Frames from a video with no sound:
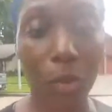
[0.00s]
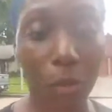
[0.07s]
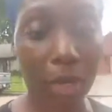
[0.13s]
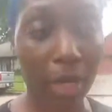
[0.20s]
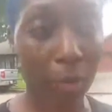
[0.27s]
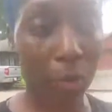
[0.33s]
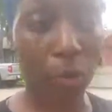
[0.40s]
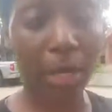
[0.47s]
So
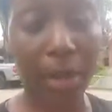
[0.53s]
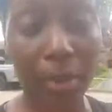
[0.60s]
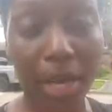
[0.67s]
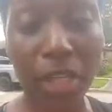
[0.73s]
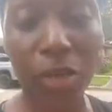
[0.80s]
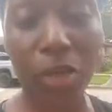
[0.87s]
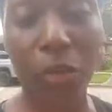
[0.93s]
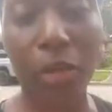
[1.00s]
we can we can
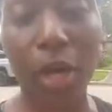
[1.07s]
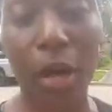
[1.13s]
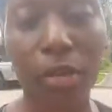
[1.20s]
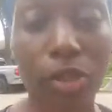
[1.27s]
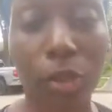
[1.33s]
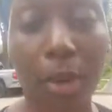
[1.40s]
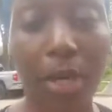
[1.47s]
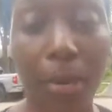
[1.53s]
make sure that we
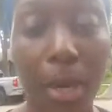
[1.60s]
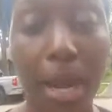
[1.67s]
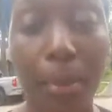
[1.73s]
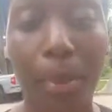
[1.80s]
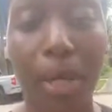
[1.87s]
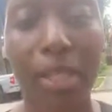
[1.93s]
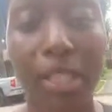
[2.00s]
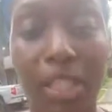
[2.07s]
all join and,
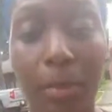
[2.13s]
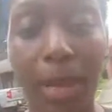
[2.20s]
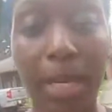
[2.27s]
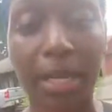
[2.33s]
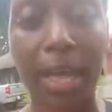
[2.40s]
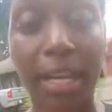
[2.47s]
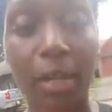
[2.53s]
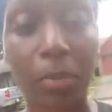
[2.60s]
and
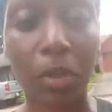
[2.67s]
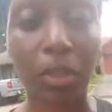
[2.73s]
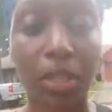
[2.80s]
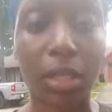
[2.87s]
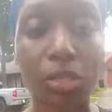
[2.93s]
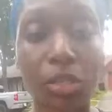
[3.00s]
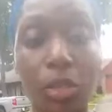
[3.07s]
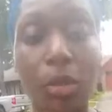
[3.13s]
participate in that
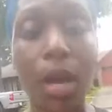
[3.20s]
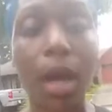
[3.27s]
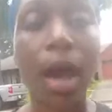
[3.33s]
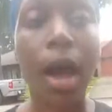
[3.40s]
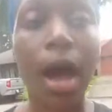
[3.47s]
community too.